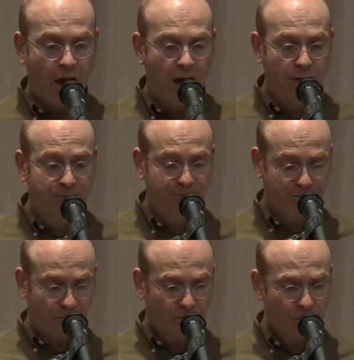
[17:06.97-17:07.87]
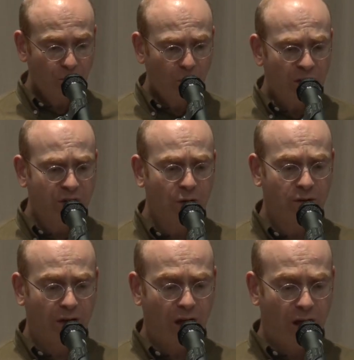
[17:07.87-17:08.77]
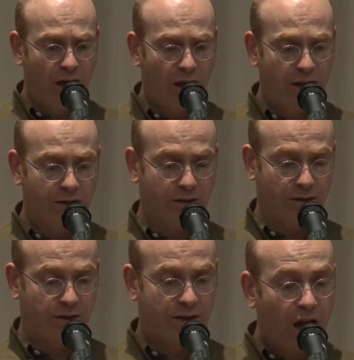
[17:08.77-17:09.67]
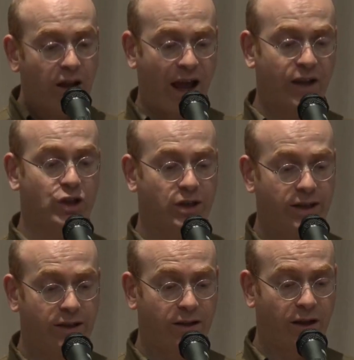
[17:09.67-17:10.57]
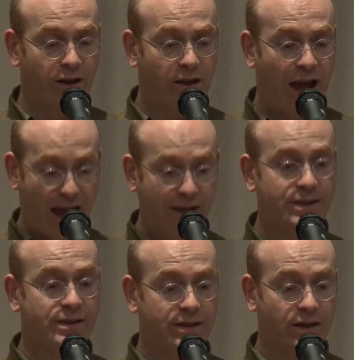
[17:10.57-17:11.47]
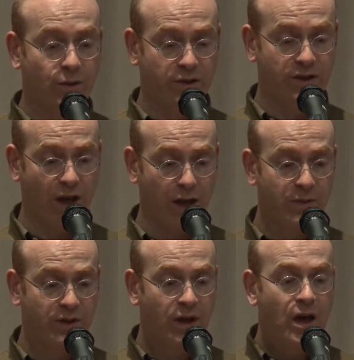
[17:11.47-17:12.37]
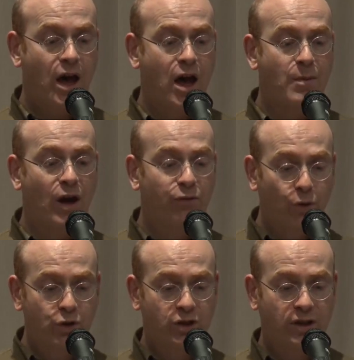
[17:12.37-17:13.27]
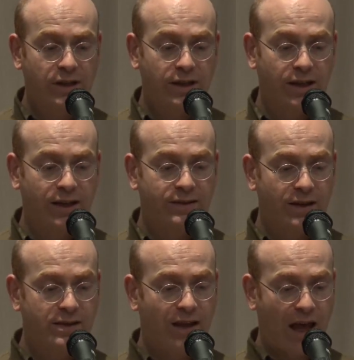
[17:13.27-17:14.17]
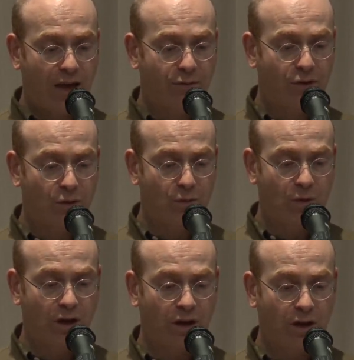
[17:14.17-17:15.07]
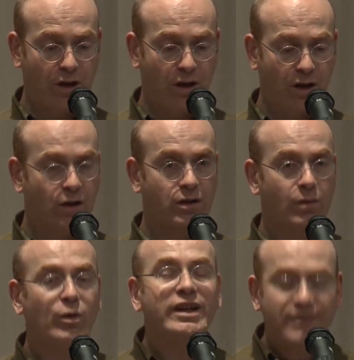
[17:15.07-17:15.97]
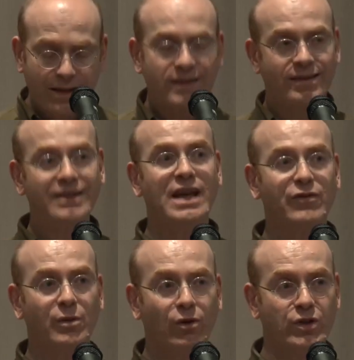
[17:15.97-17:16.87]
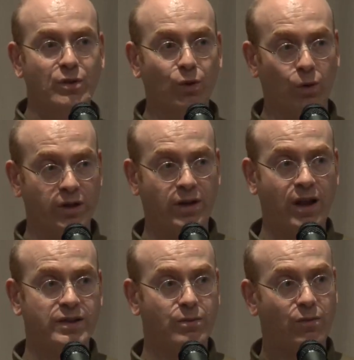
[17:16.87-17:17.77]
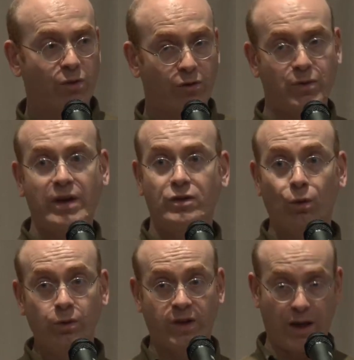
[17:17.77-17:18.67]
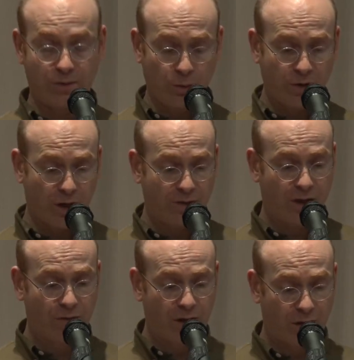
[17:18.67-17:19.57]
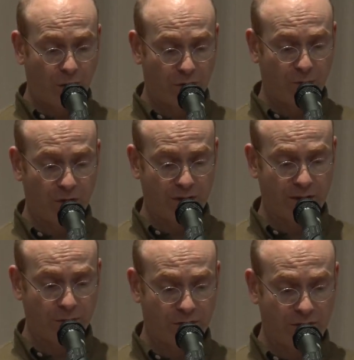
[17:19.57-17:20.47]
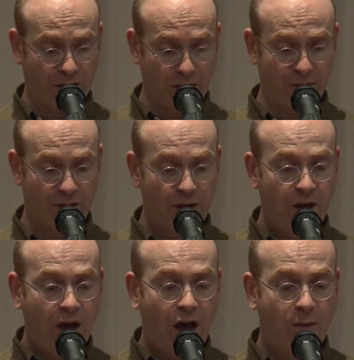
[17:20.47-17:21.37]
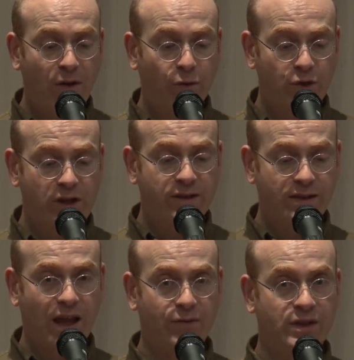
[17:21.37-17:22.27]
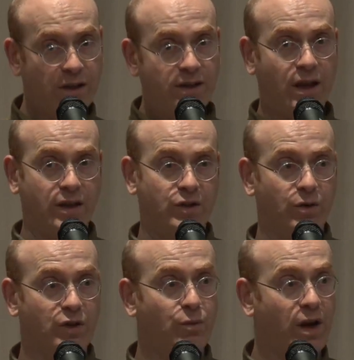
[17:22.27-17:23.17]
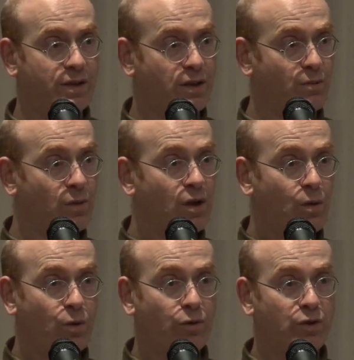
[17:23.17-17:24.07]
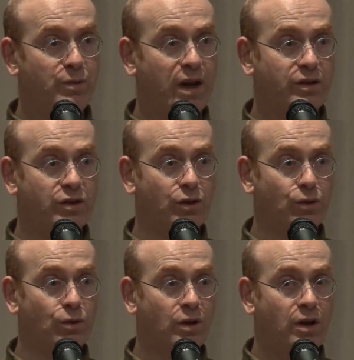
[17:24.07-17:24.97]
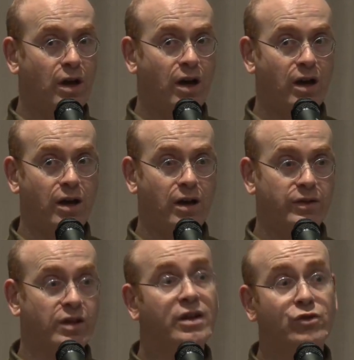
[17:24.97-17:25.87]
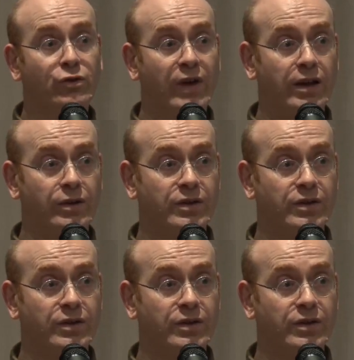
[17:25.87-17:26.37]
Um, so Scala actually uh, has singleton types. Um, unfortunately, it doesn't have them, uh, well, it, do, it, does have them across the board. It has them with respect to all types. All types have uh, corresponding singleton types. Um, unfortunately, it doesn't have syntax to express them with respect to uh, to literal value.